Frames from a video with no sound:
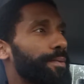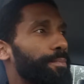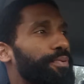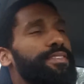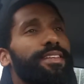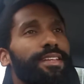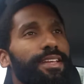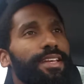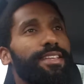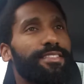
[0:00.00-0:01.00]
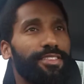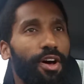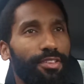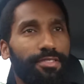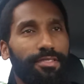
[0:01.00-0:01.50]
present his
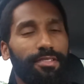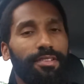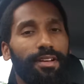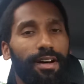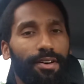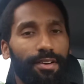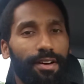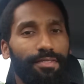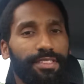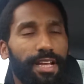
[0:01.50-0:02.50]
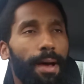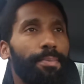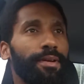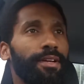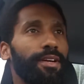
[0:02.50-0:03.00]
thoughts of a
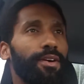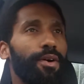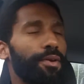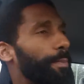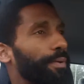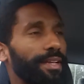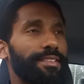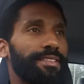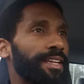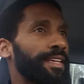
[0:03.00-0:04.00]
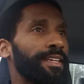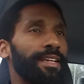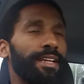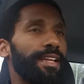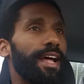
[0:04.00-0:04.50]
topic on a blank slate.
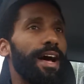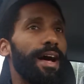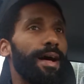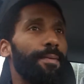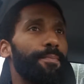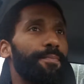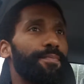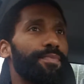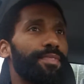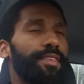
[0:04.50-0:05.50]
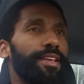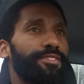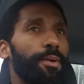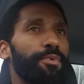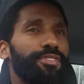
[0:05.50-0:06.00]

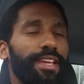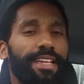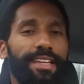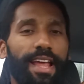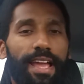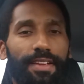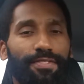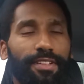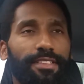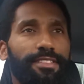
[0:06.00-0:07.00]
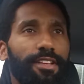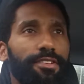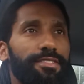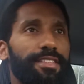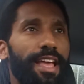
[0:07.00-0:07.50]
It's almost like he naively
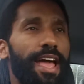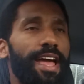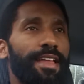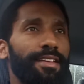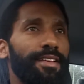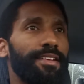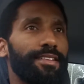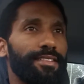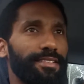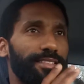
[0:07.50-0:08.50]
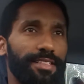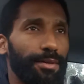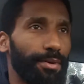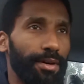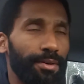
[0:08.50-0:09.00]
starts at
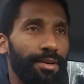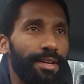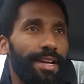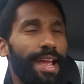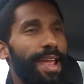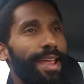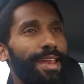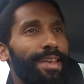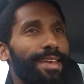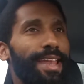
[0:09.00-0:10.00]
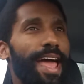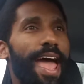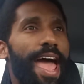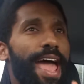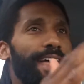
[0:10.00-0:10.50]
0 and
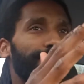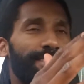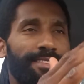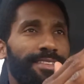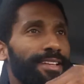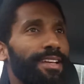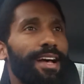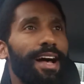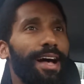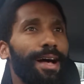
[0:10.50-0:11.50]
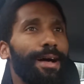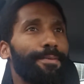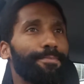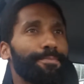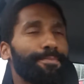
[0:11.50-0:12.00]
adds
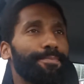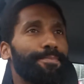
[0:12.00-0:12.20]
and